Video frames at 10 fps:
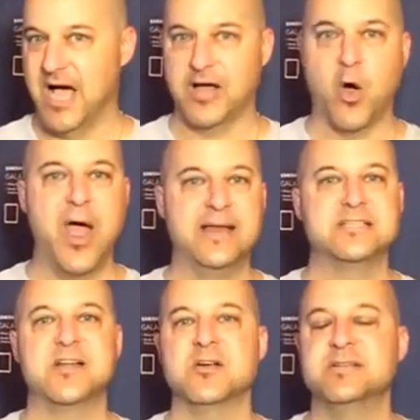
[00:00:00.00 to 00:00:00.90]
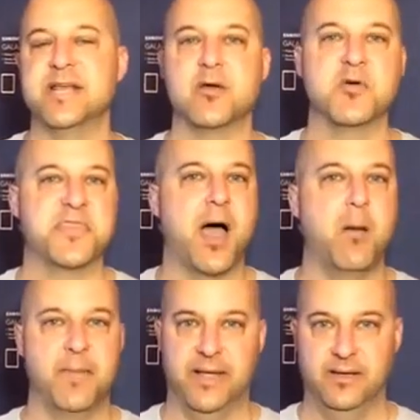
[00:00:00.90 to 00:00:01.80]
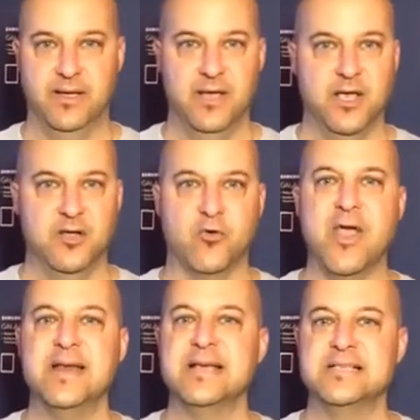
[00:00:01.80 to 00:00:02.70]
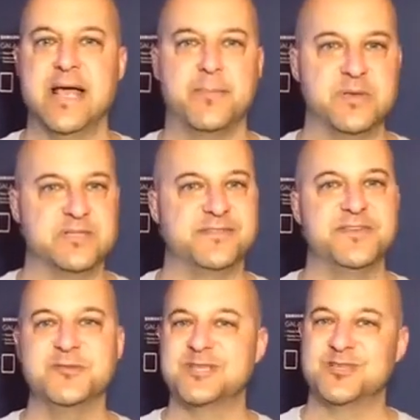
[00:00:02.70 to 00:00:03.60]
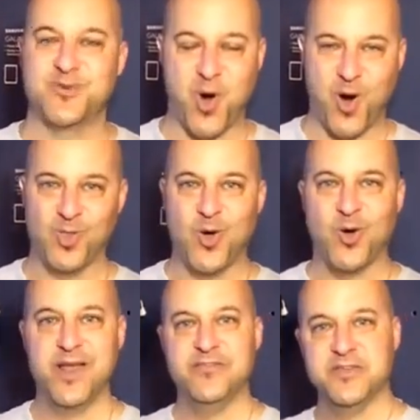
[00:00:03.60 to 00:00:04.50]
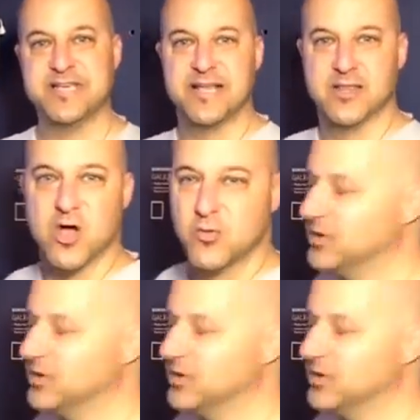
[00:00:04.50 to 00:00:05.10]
Go ahead and start dinner without me. Great examples of uses for Arlo. And if you take a look, we'll